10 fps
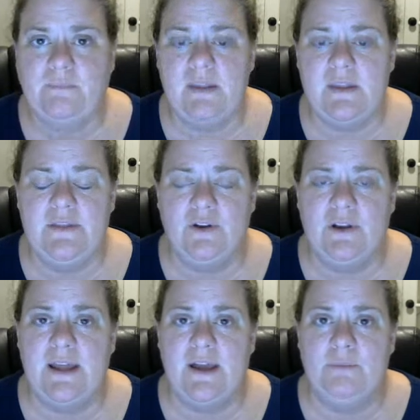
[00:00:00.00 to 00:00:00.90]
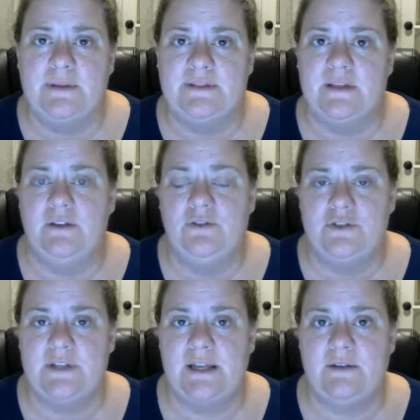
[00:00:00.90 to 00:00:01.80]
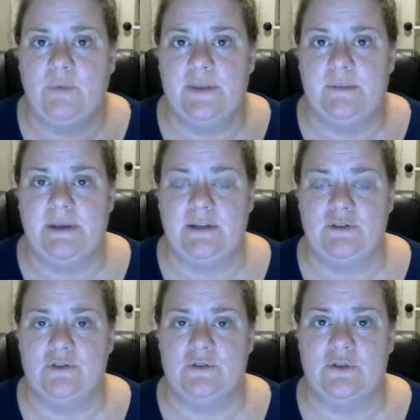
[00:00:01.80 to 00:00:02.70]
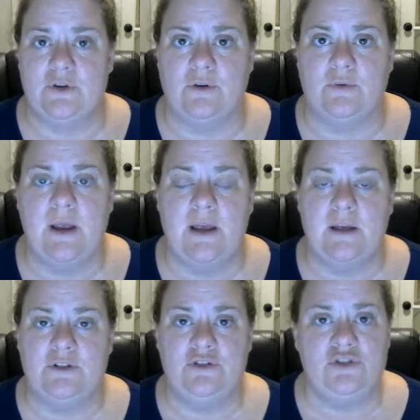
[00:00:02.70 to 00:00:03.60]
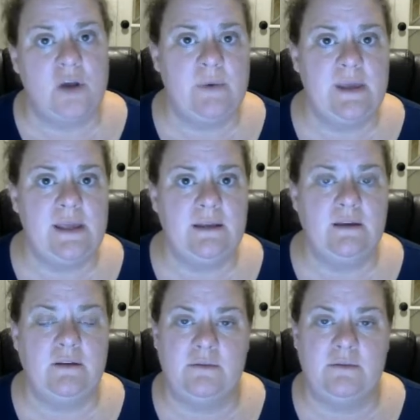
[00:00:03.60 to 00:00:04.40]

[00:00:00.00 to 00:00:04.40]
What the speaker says: They're going to help us understand what the pictures are showing,